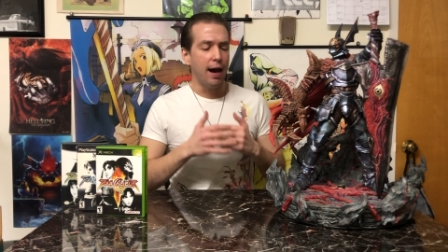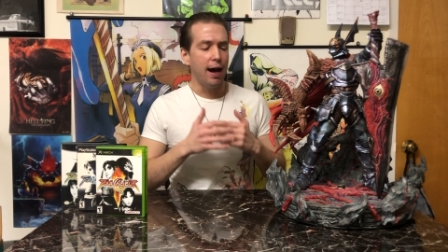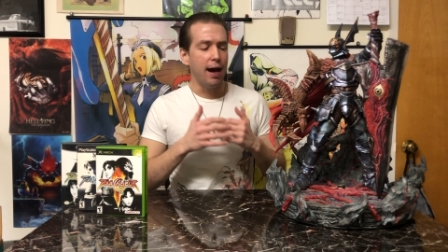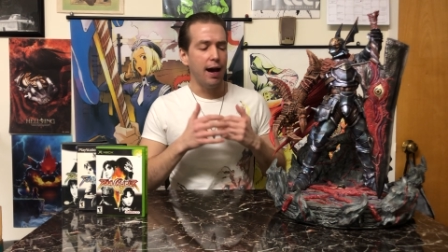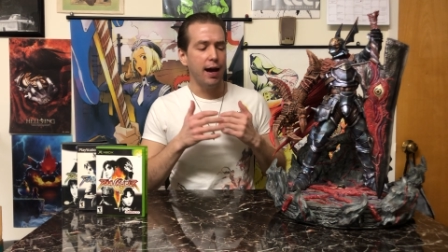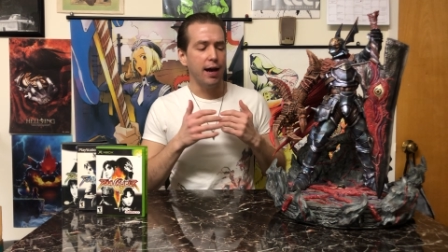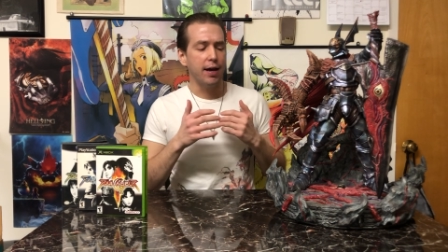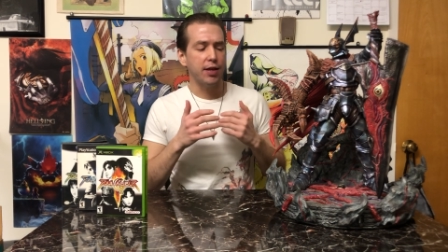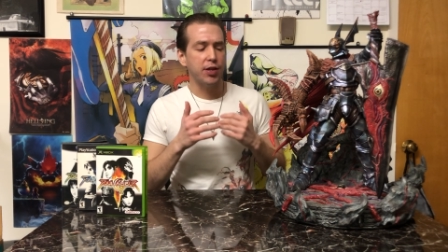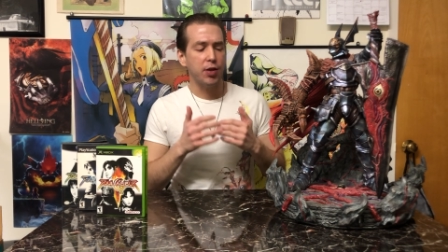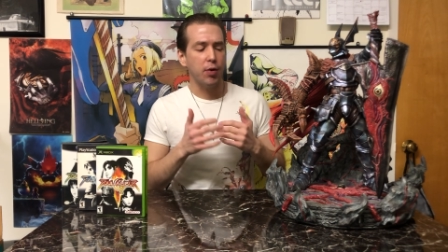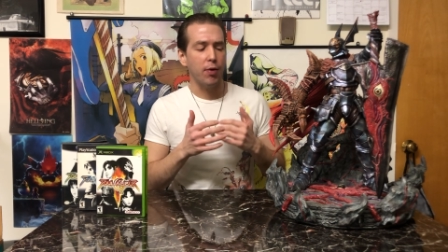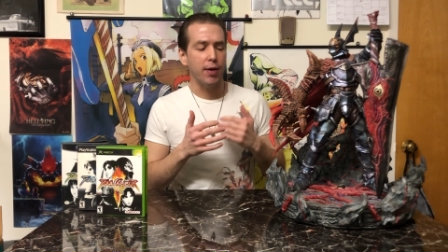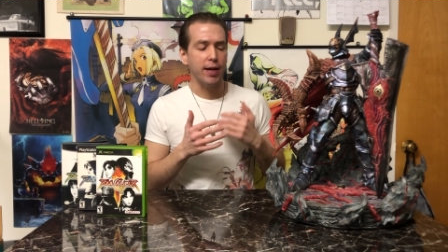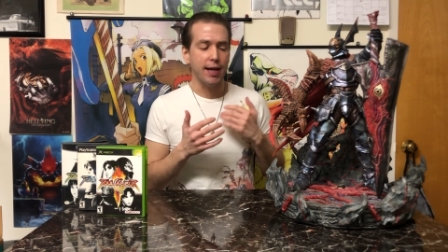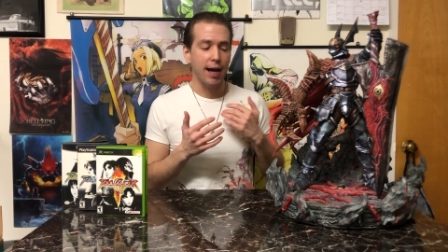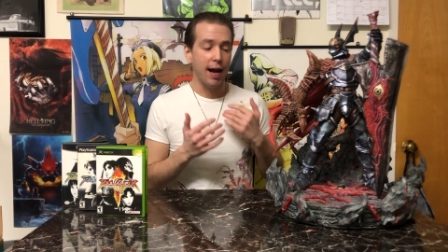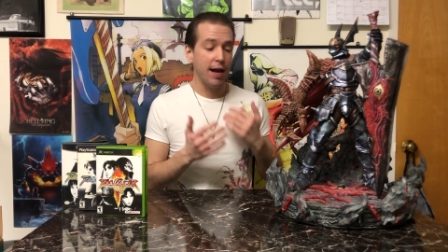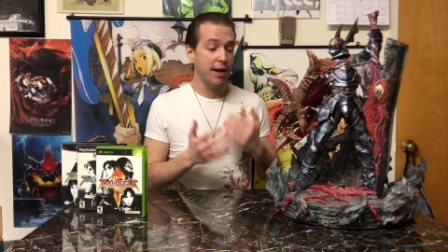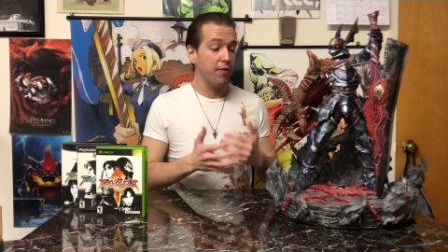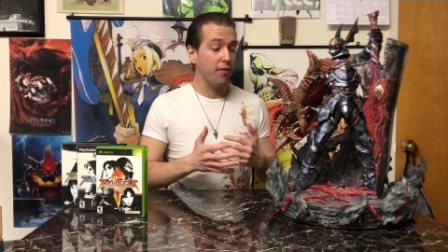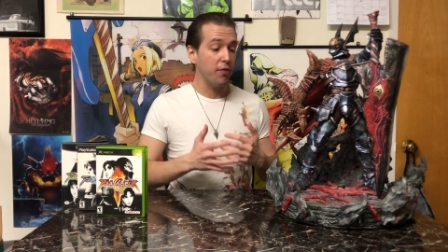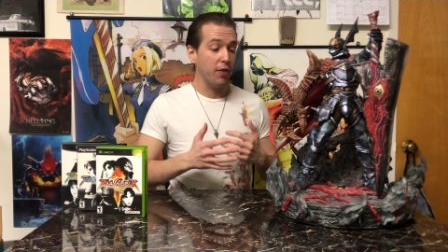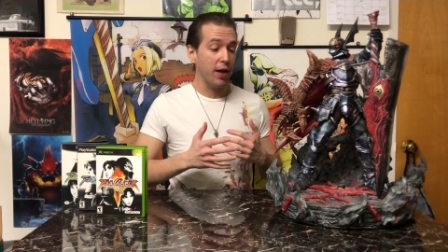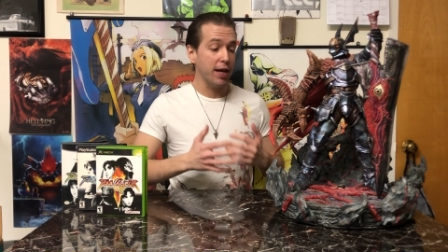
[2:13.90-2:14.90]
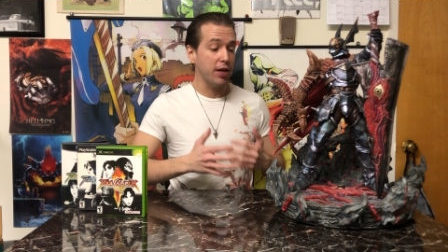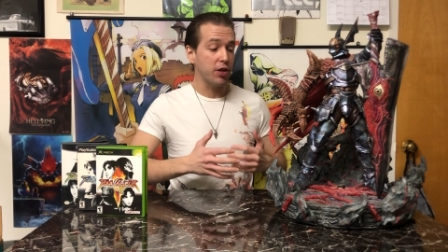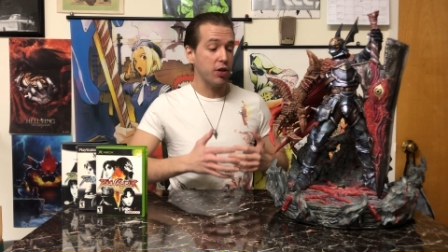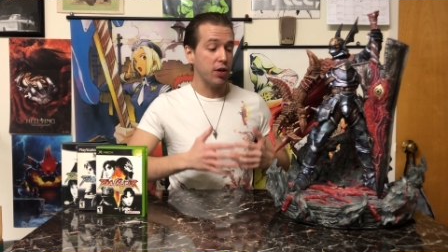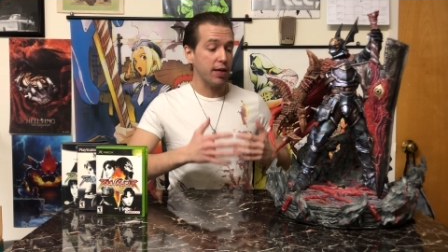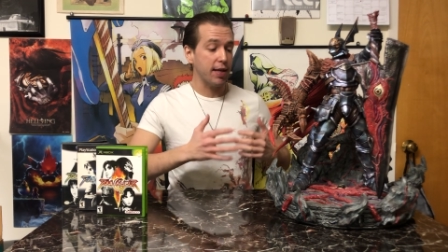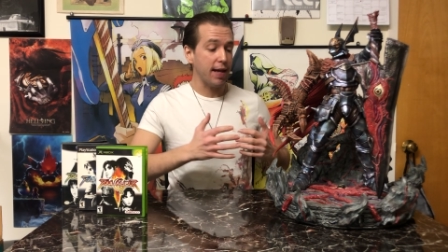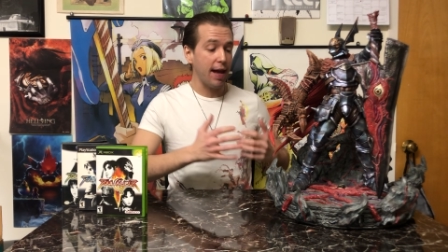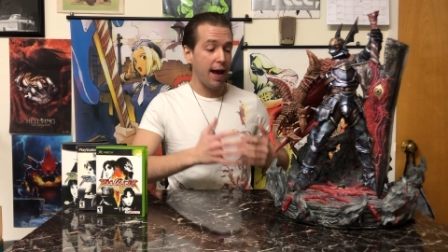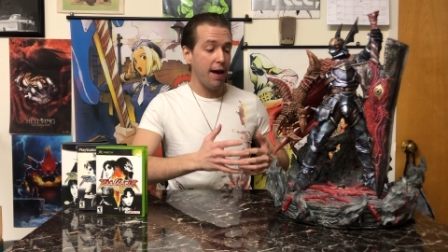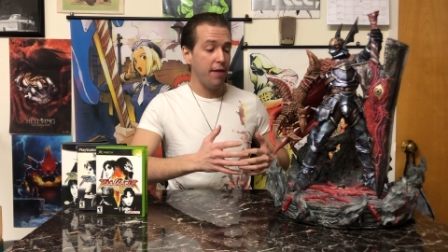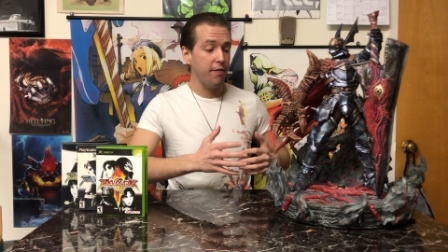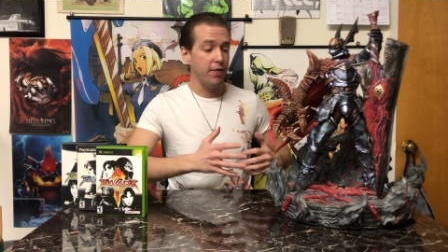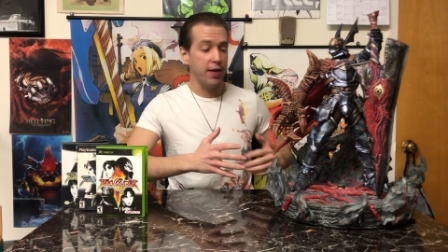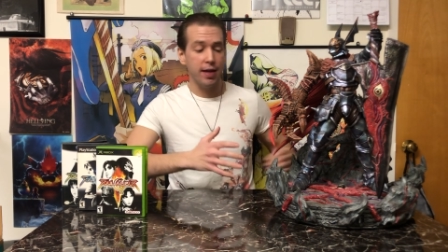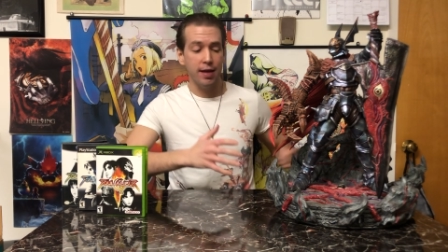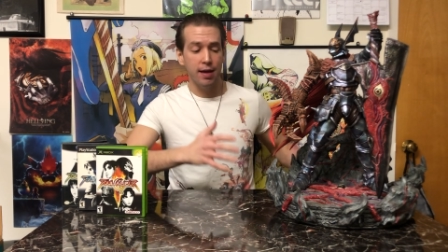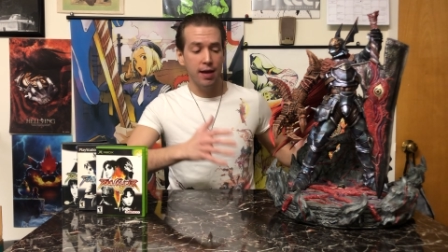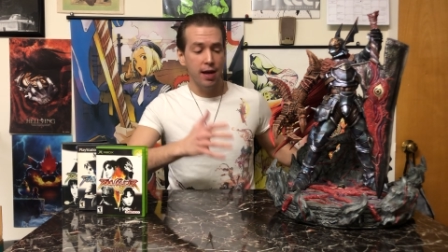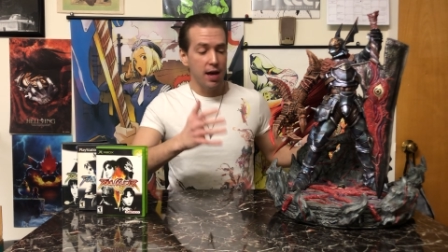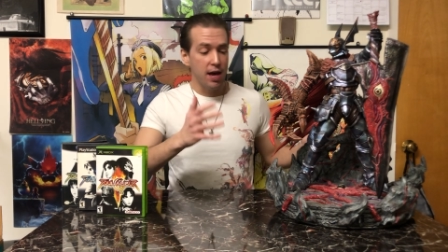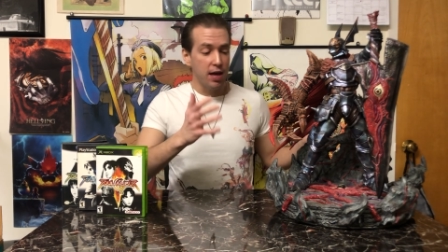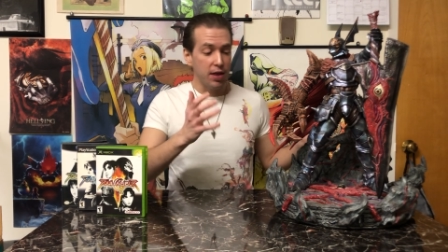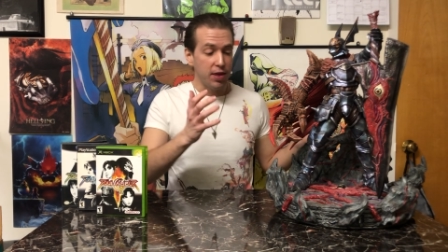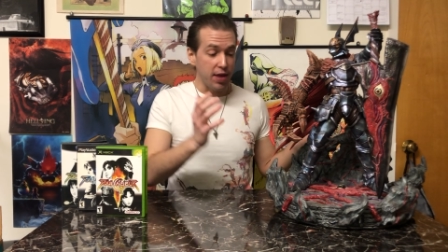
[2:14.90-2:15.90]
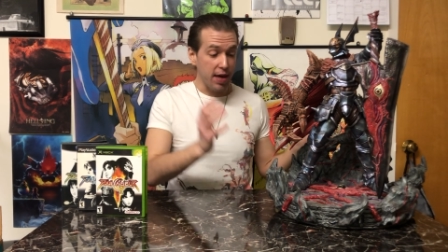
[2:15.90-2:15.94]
So I kind of like just having